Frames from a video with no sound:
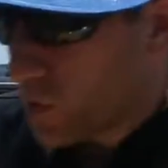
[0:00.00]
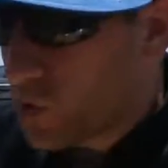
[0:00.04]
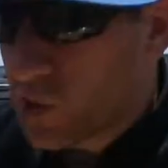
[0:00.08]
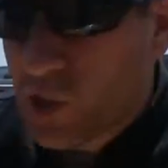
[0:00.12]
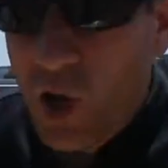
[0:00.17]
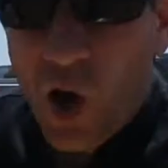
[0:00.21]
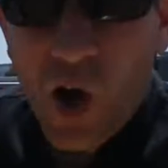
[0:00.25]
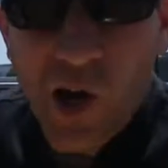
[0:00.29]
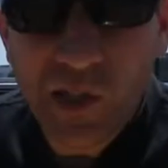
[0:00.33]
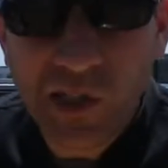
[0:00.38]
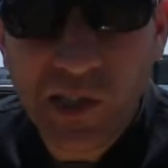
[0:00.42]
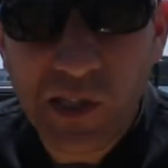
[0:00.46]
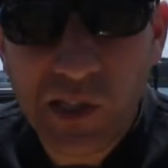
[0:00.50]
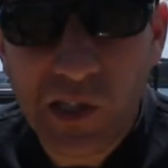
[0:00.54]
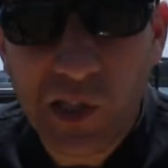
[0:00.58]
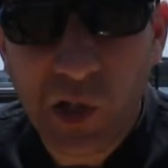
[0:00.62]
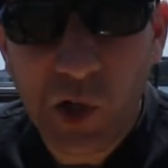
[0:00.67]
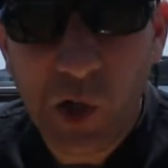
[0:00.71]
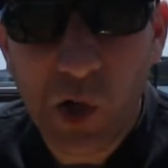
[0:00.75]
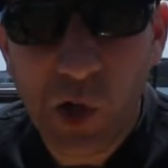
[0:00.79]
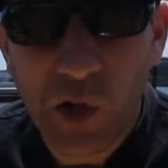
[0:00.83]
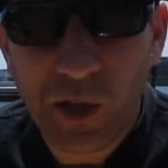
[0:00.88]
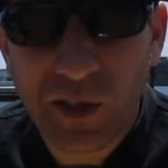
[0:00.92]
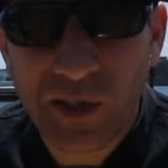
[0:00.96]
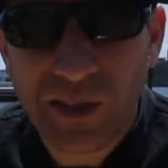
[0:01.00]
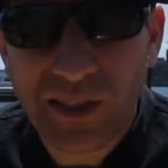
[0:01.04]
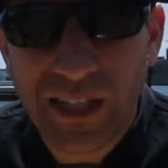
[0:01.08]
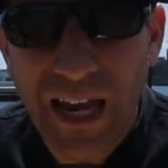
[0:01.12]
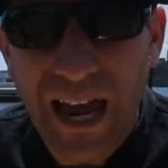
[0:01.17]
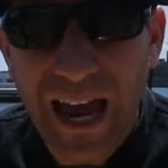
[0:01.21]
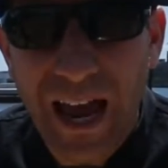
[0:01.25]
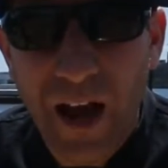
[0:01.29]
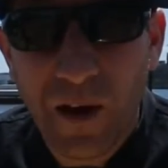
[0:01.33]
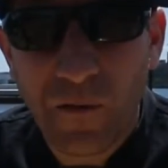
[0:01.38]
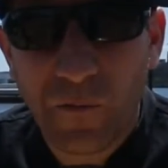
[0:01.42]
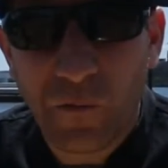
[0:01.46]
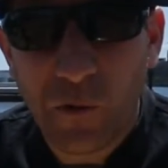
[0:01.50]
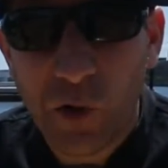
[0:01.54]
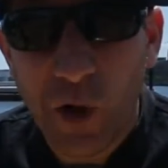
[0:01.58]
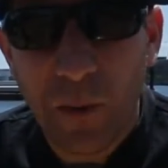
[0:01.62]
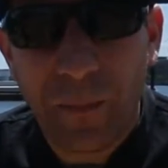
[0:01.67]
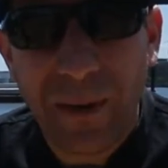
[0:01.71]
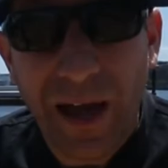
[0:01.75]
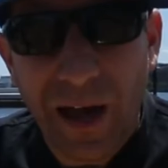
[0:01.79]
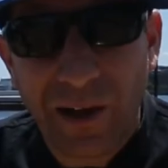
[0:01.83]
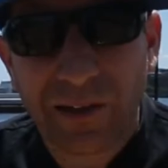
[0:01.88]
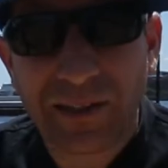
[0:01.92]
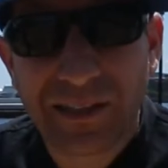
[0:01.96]
sauce is cooked down for
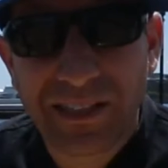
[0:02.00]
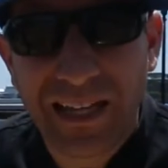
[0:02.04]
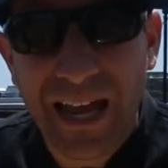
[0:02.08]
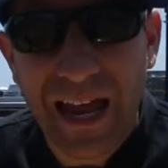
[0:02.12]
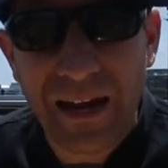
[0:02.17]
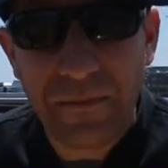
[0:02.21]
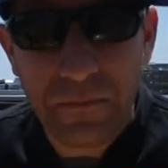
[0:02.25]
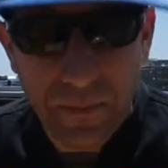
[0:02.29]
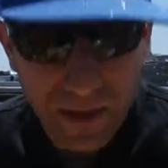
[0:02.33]
about 10